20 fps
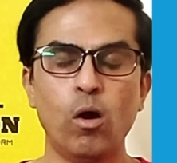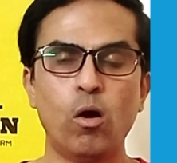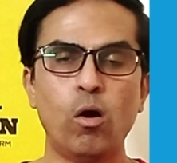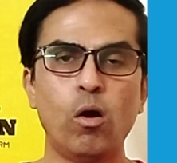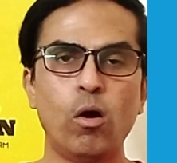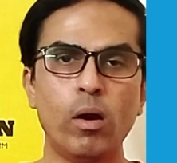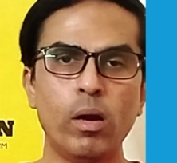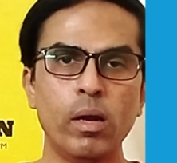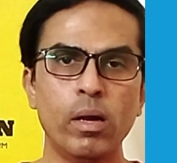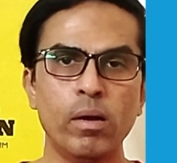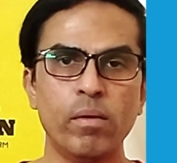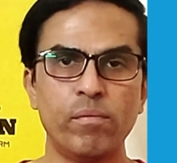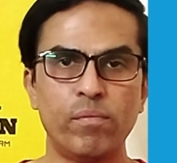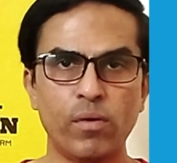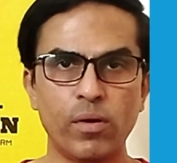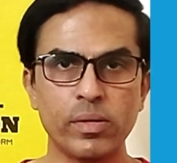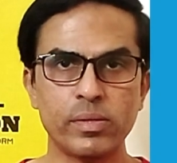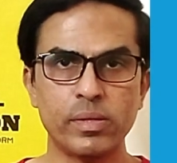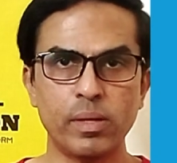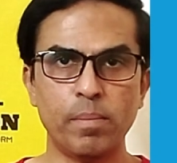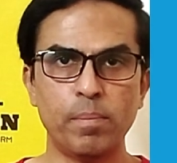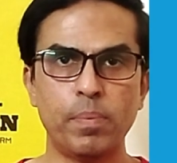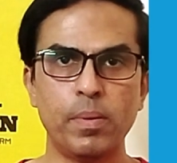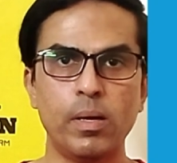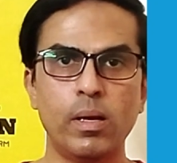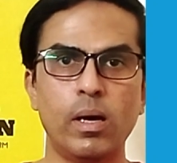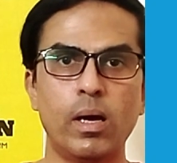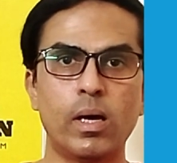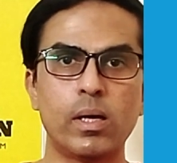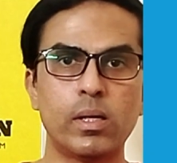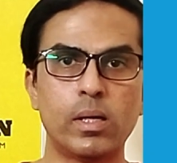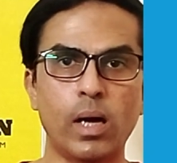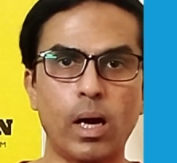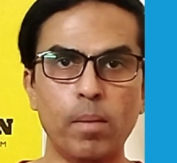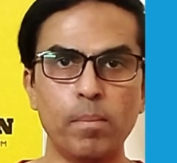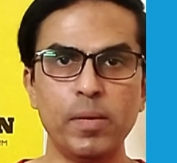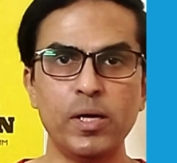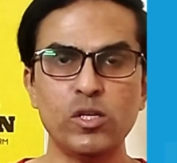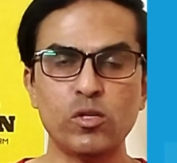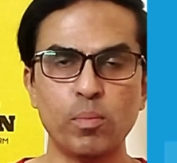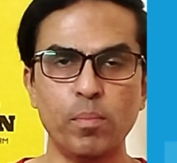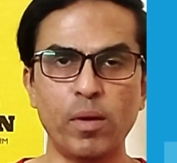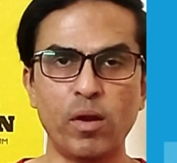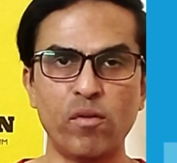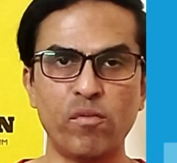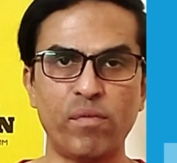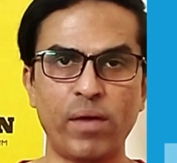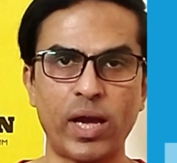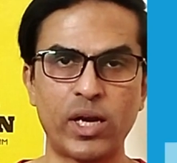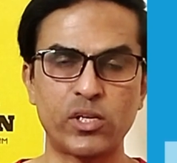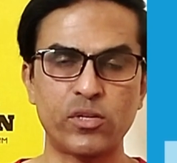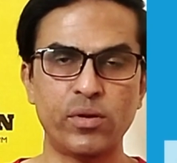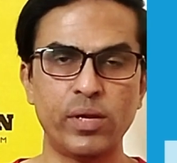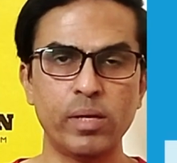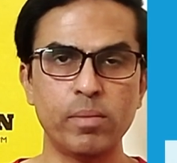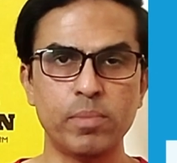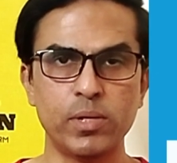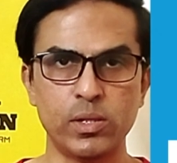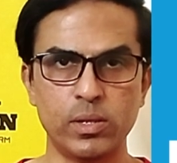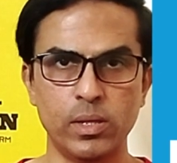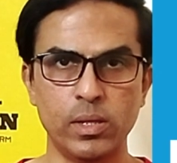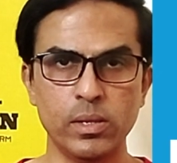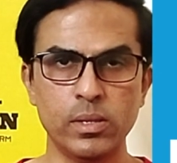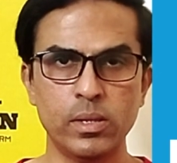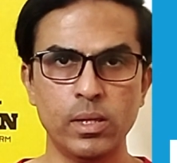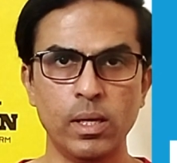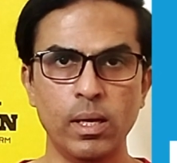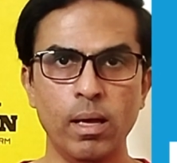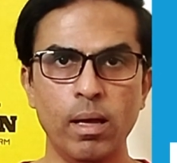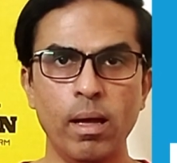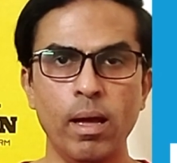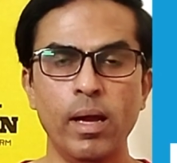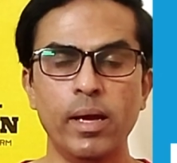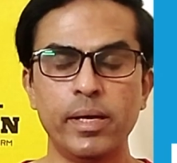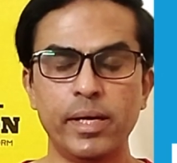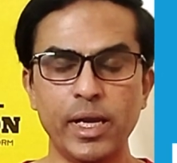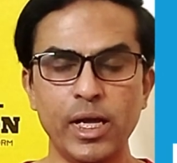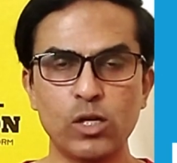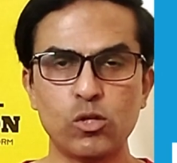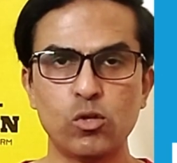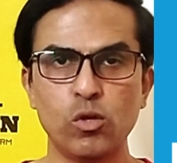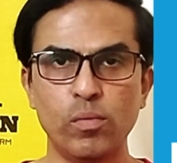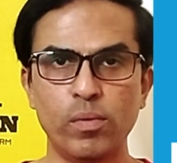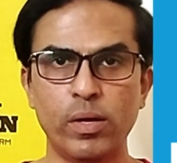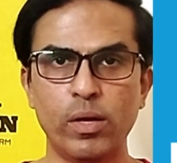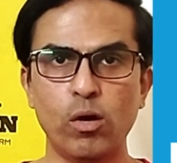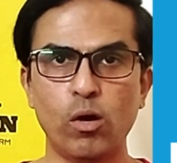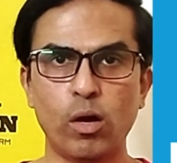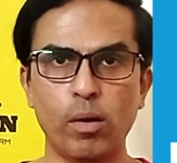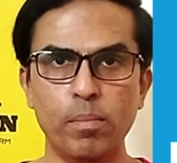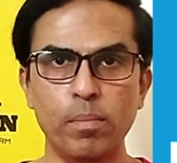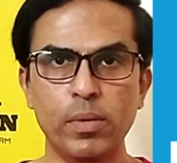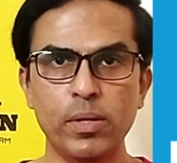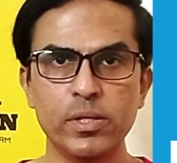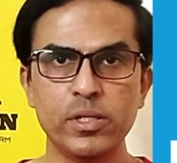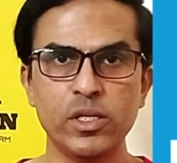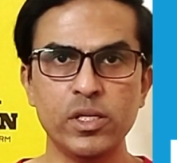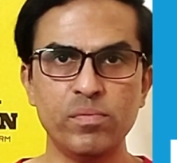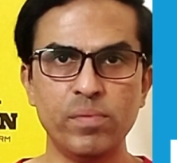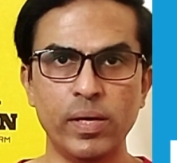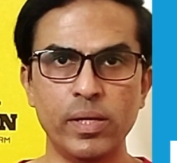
or for example, a garments manufacturing business takes over or merges